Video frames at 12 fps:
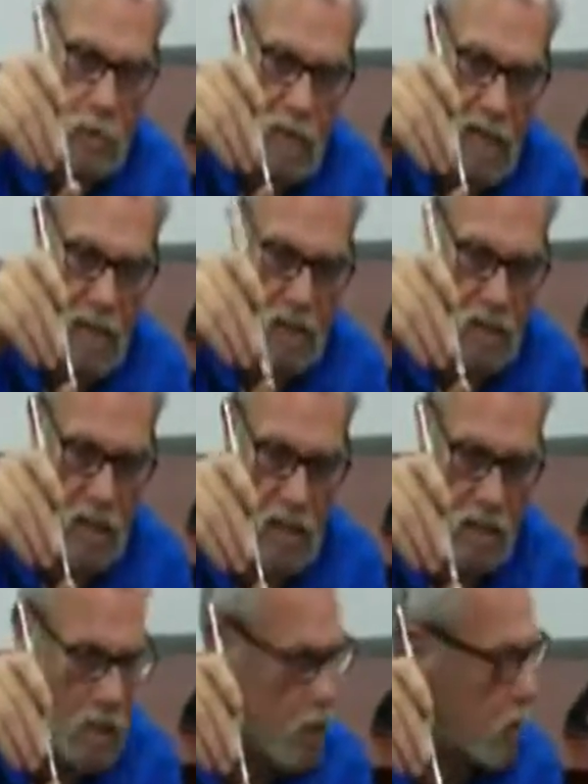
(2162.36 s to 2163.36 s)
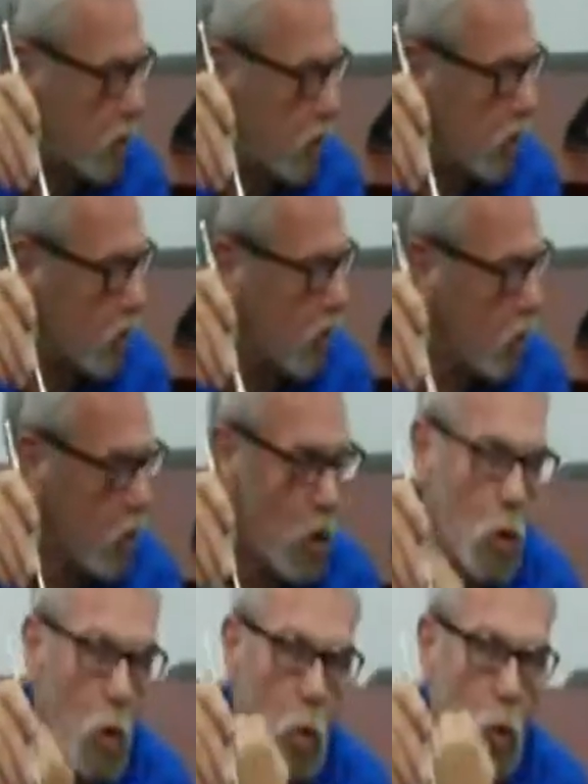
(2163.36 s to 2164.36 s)
size as an anterior
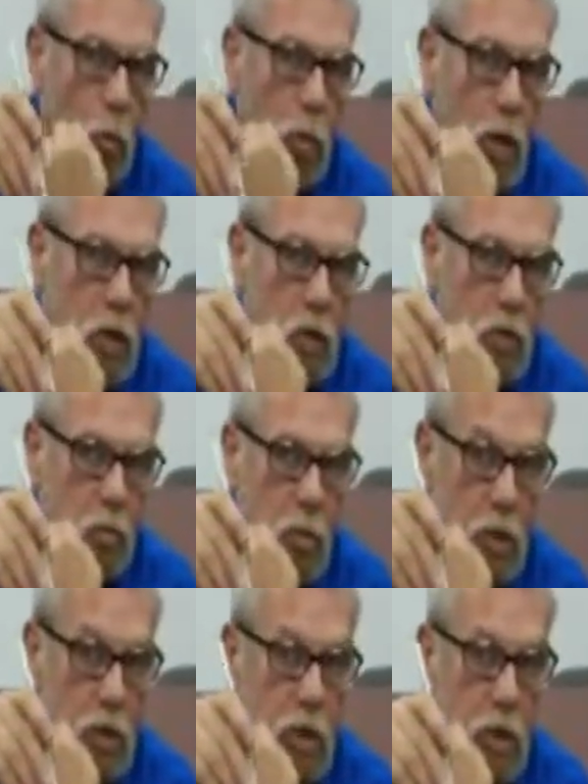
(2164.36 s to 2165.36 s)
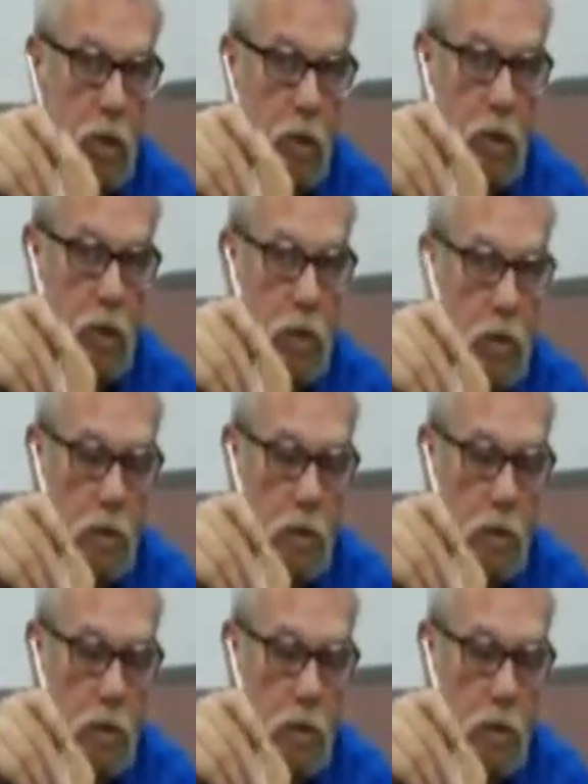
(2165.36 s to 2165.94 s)
or most posteriors